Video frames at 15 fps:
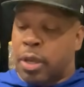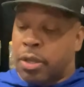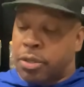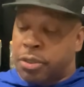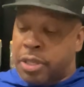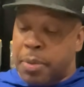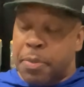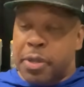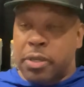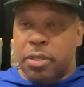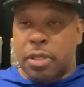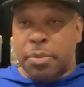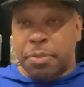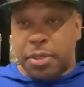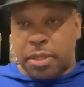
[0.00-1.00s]
Send me
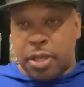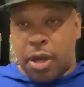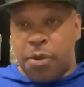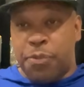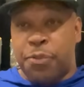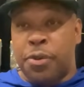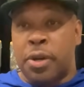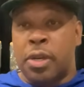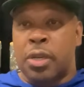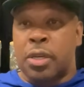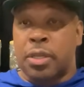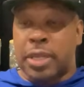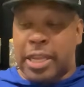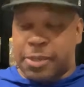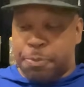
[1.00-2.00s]
some stuff
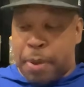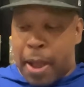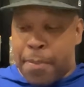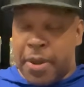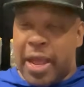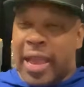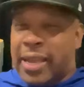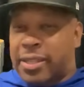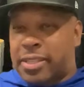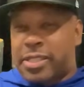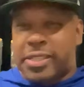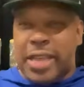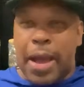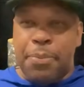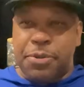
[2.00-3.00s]
that's popping. And
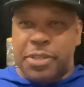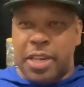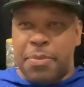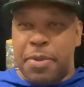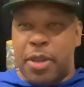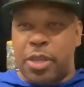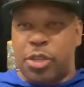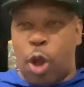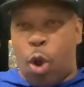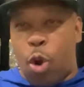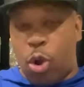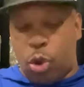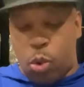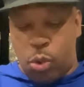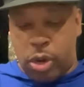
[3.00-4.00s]
stop sending me these
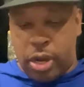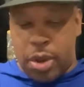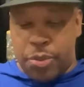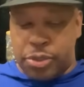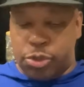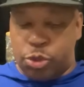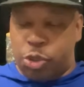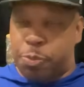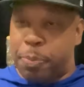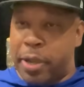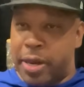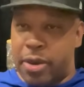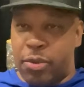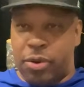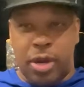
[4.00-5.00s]
hardcore lyrics you
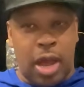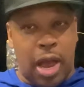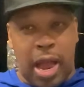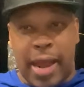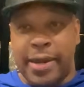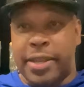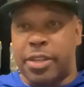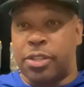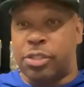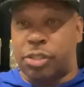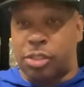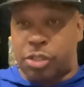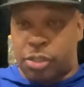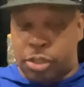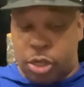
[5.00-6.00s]
spitting on. Nah, I need
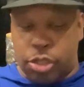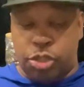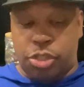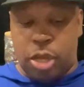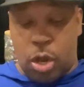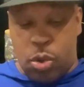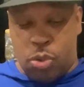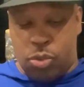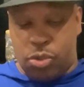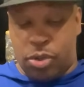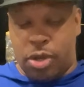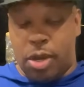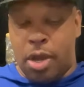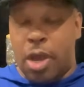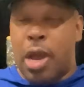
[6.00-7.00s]
a good song.
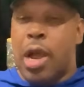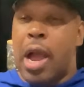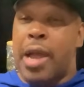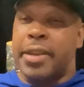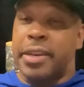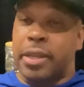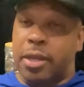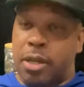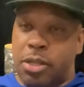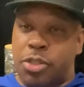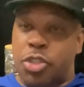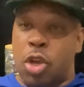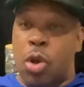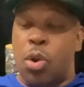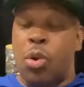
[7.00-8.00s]
I need a good
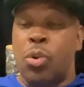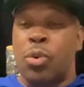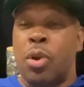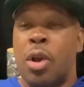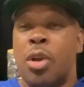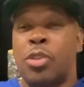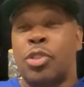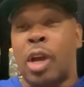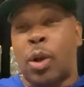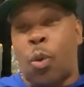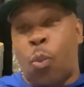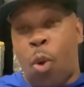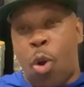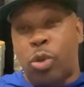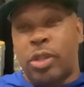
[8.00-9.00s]
song so I can
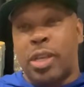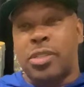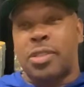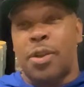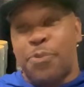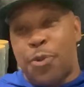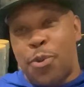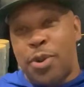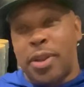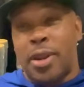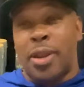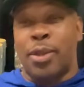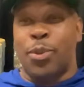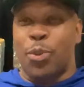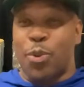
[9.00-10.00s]
walk that stuff on
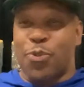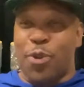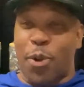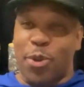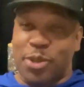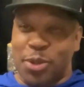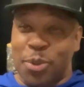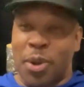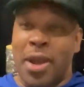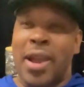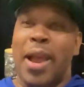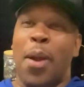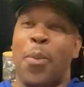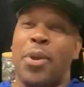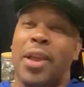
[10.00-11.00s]
in the Universal
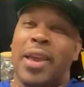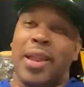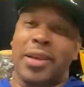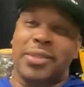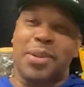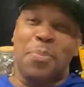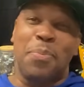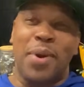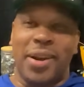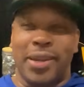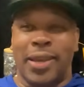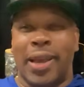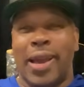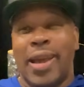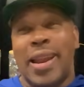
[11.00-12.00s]
and we can get us some money.
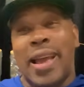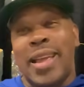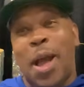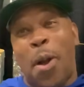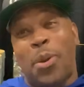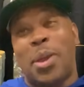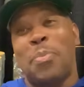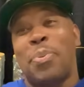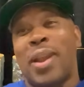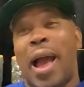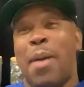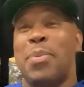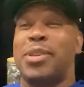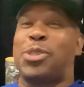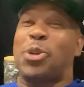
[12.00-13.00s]
Now, y'all keep playing.
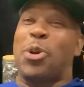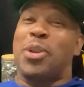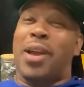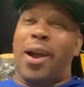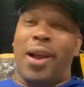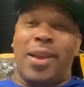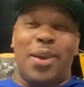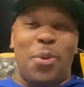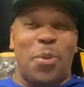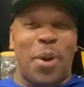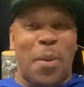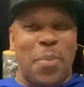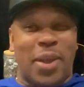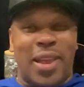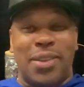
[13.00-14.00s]
I'll be showing y'all. Yo,
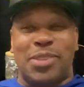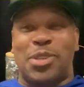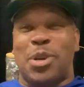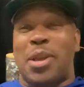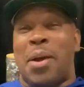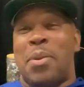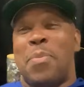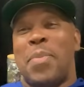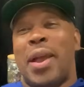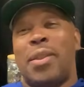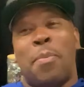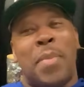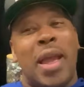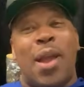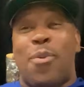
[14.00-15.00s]
I'll keep showing y'all the
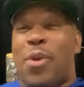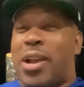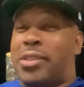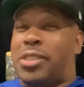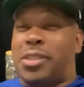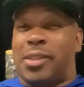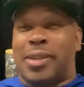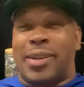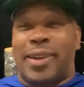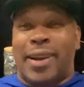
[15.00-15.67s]
man right here.